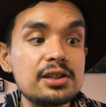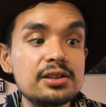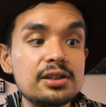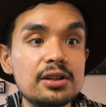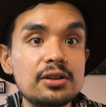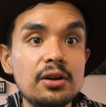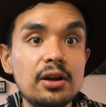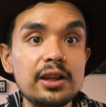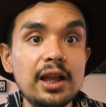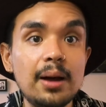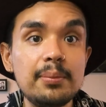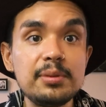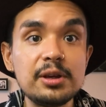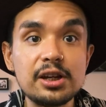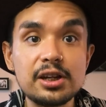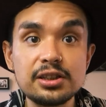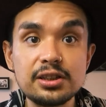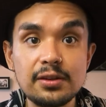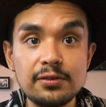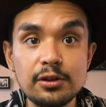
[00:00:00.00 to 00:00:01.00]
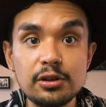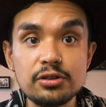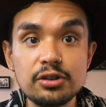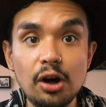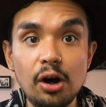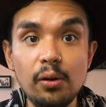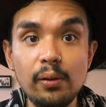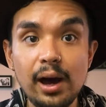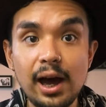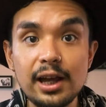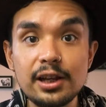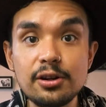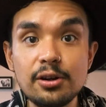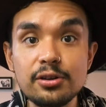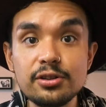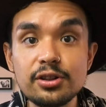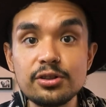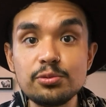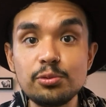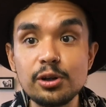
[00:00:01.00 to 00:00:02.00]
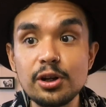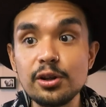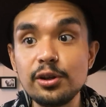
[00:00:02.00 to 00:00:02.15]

and all that, because if you don't and you're just one of